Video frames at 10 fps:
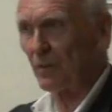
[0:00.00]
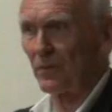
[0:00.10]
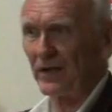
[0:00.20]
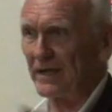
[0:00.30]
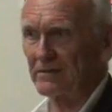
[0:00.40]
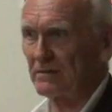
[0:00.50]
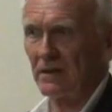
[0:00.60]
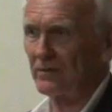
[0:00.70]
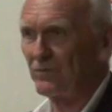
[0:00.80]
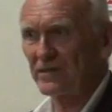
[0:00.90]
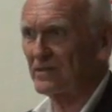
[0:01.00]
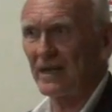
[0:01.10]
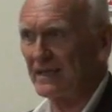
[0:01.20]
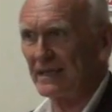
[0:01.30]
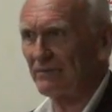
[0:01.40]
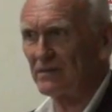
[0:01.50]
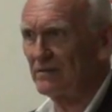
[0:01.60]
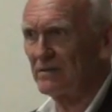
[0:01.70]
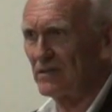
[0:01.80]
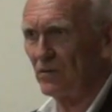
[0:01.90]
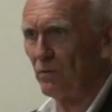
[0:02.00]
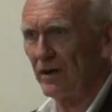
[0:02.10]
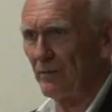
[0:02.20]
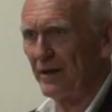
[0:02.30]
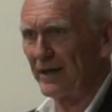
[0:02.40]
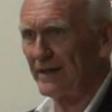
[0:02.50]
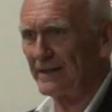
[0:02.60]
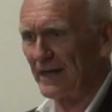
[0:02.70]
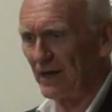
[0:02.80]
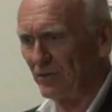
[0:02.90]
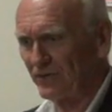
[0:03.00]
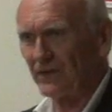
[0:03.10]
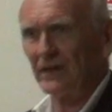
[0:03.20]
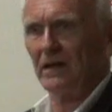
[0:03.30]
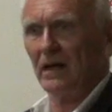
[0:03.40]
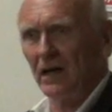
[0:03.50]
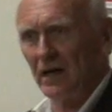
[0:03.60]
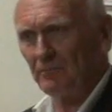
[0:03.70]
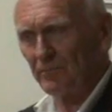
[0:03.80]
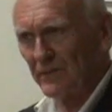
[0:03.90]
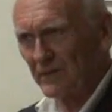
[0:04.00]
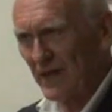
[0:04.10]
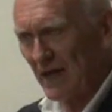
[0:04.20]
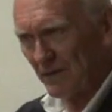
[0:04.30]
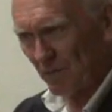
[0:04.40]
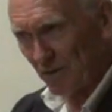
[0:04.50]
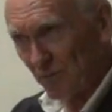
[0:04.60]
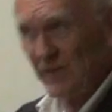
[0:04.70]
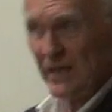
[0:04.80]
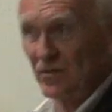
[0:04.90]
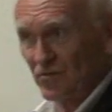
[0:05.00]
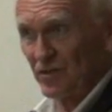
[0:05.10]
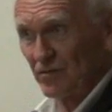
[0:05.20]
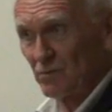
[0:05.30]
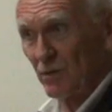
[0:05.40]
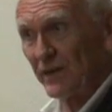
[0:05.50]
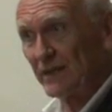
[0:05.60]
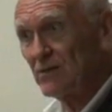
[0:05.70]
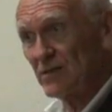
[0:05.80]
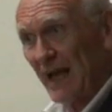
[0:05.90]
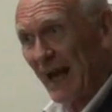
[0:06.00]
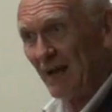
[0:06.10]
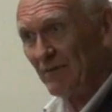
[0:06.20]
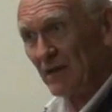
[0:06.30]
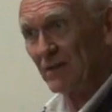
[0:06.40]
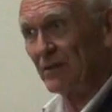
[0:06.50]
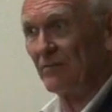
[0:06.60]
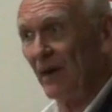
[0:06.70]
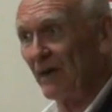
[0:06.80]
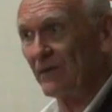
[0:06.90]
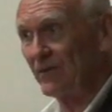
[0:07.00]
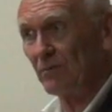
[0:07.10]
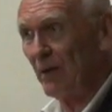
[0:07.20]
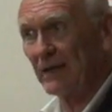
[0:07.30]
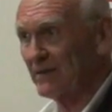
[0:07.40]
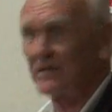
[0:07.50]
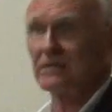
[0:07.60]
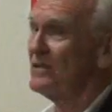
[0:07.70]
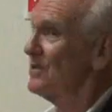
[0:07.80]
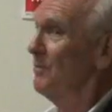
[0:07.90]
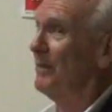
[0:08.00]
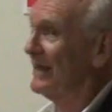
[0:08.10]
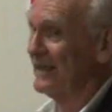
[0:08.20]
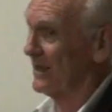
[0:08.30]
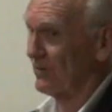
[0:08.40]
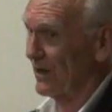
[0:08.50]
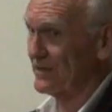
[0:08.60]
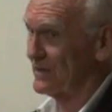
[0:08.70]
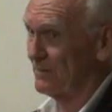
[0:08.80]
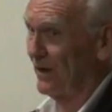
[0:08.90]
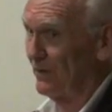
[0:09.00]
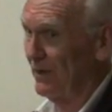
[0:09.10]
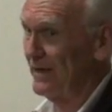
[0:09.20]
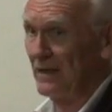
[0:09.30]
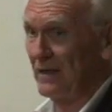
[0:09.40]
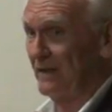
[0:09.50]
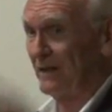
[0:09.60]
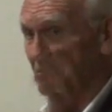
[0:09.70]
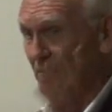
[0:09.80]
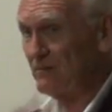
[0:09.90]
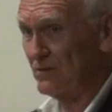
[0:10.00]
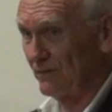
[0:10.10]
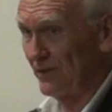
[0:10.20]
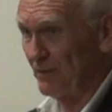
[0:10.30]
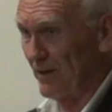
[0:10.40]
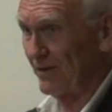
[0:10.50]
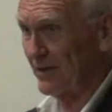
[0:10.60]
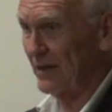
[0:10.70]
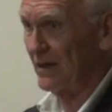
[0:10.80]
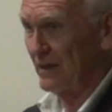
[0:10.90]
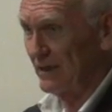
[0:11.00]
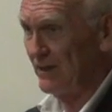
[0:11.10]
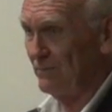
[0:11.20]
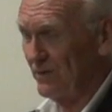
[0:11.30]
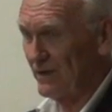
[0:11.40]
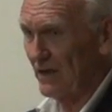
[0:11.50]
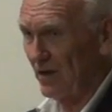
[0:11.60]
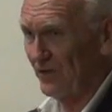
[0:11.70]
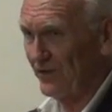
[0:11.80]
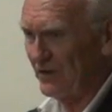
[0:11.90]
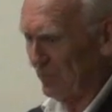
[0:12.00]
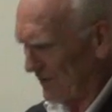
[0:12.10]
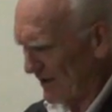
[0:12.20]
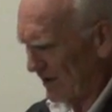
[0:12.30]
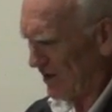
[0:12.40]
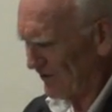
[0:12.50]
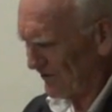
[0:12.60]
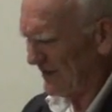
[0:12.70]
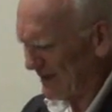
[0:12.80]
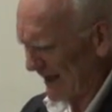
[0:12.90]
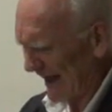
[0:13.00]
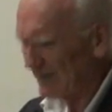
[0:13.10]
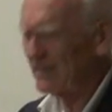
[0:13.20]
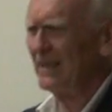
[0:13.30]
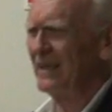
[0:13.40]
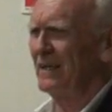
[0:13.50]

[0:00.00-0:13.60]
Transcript: operate and risk-taking activities and not worry about anything else. That they want to reintroduce what they used to have, divide the two banks. Didn't stop banking crisis, by the way. There was loads of them in America, even with the Glass-Steagall. But the Glass-Steagall Act